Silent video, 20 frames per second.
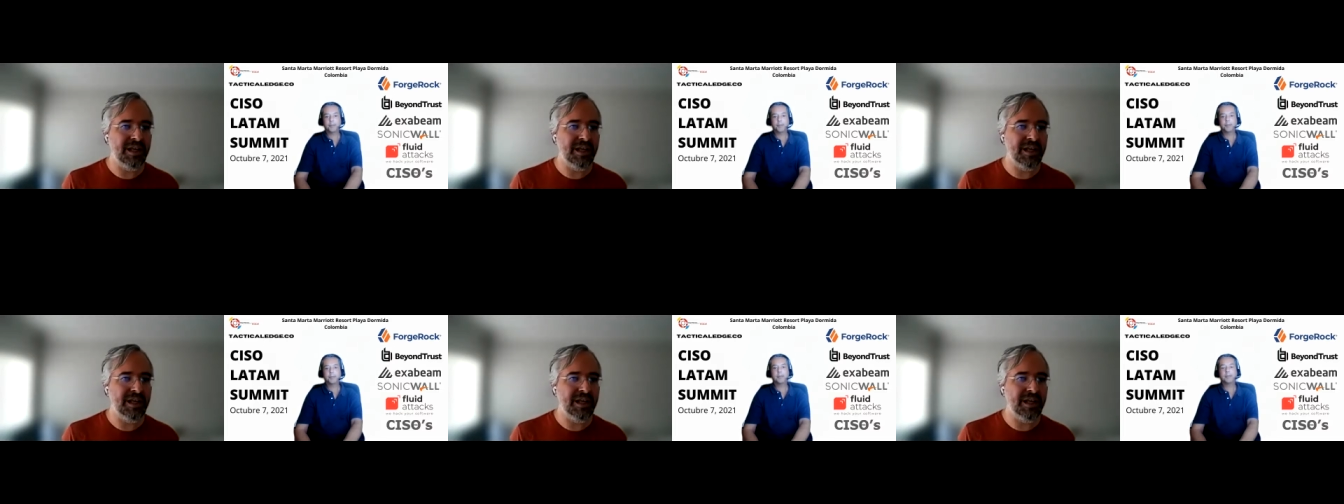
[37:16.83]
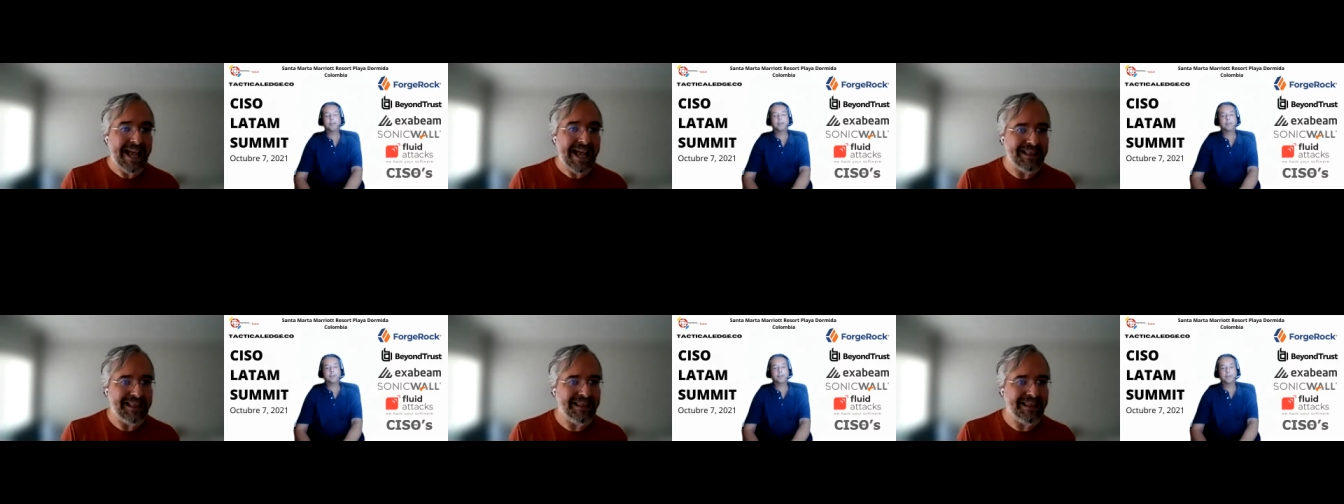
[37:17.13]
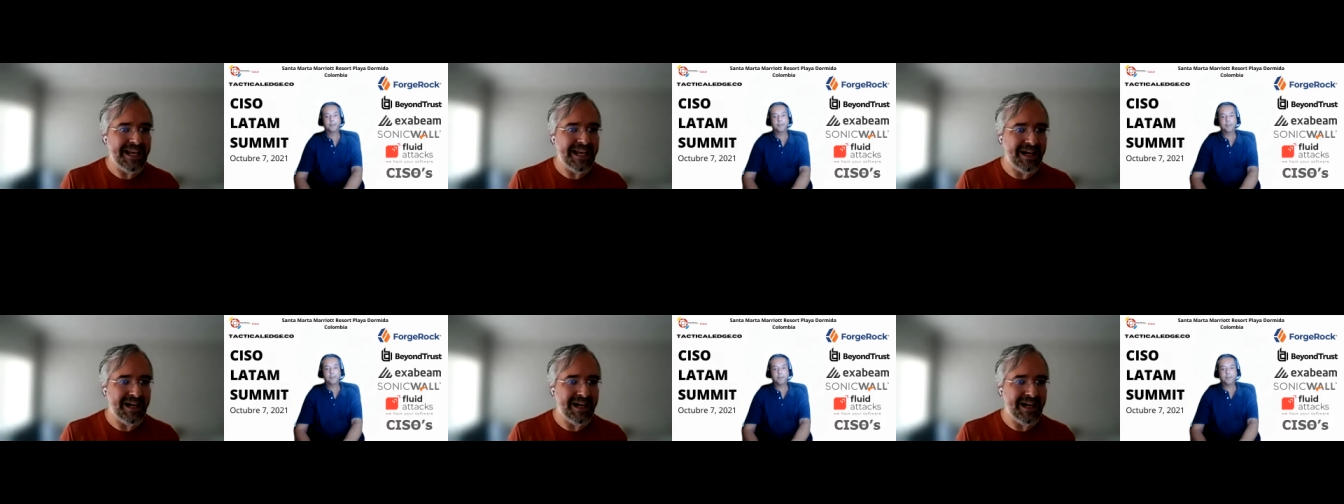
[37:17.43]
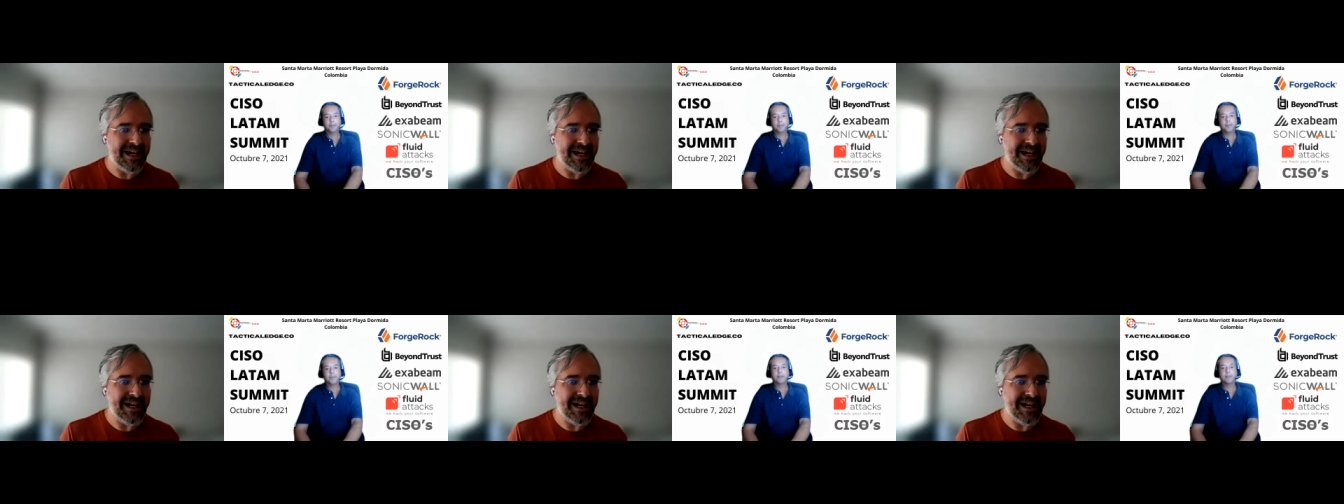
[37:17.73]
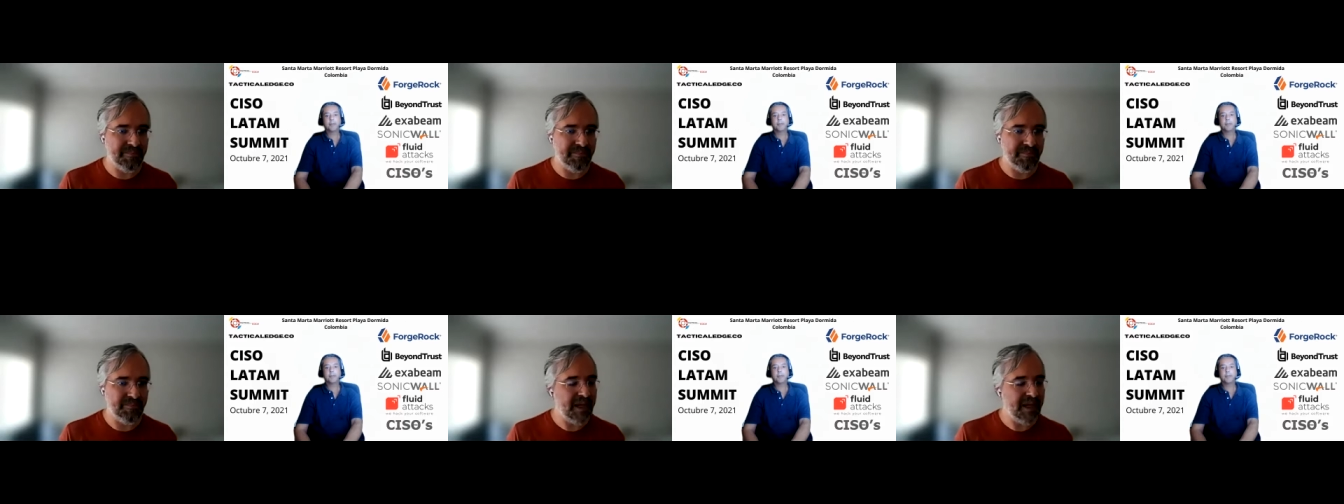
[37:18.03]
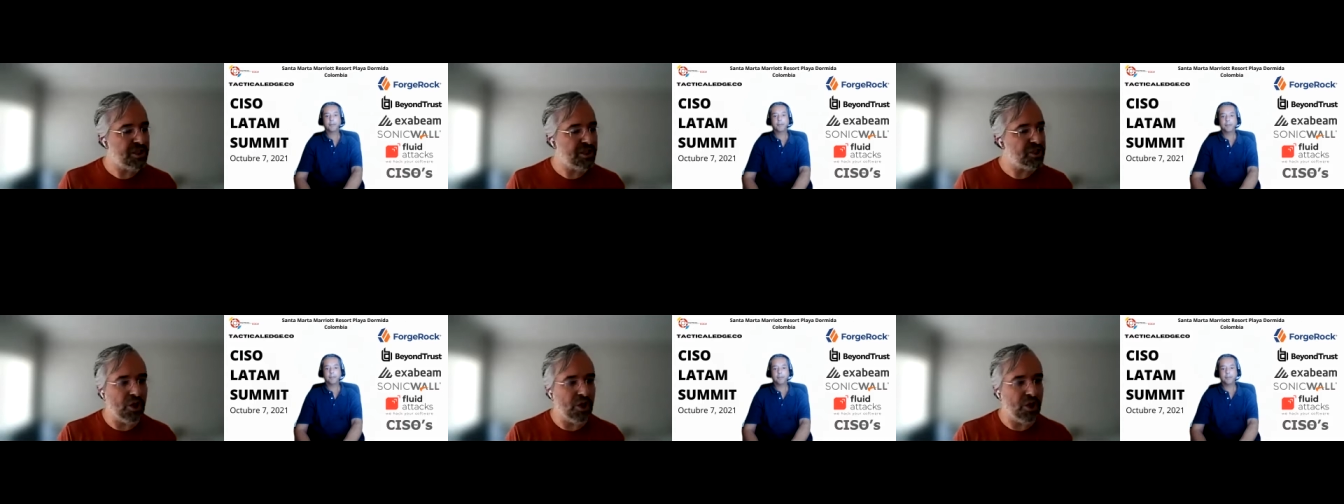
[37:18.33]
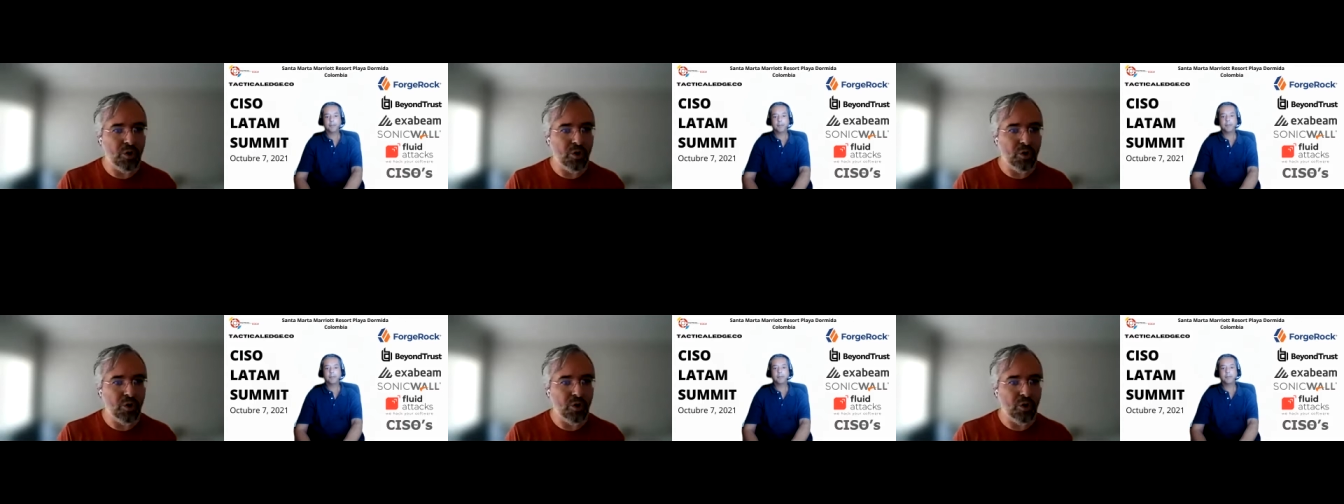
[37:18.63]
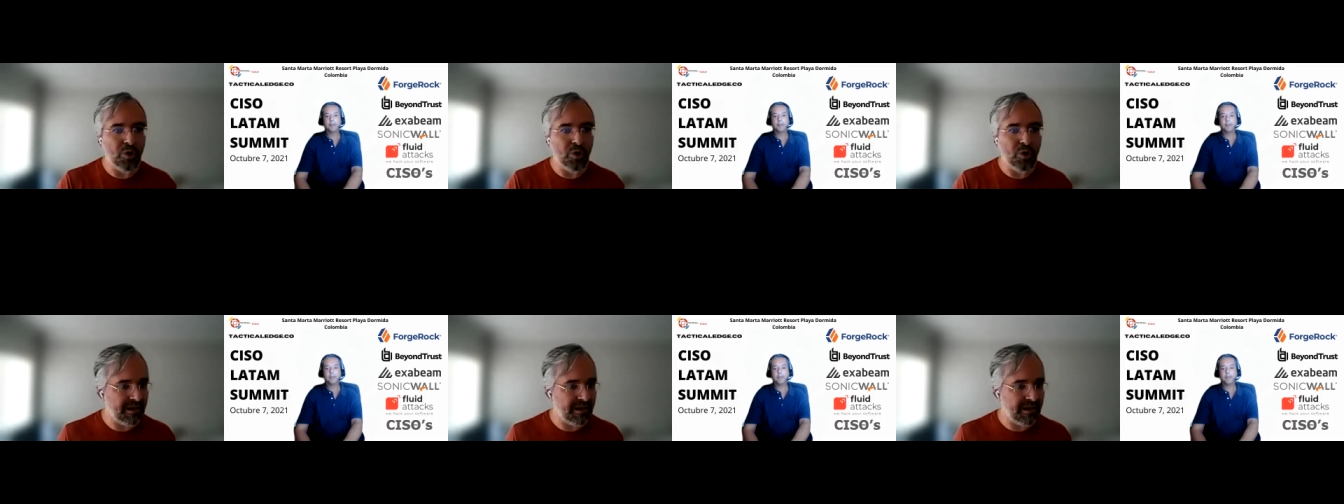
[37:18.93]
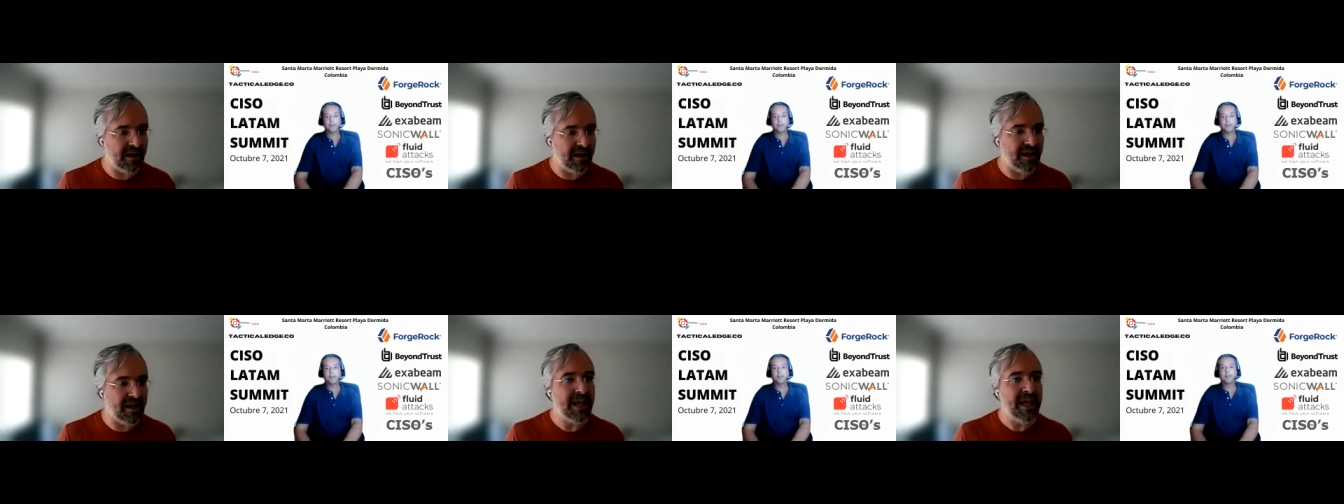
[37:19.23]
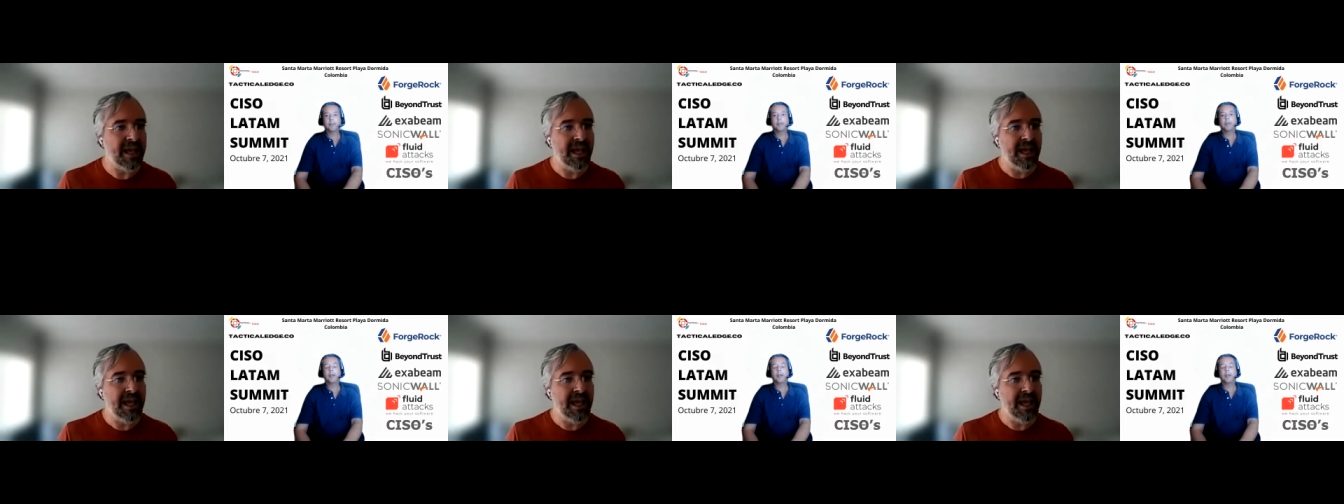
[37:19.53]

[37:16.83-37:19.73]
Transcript: So that database, it's all public data.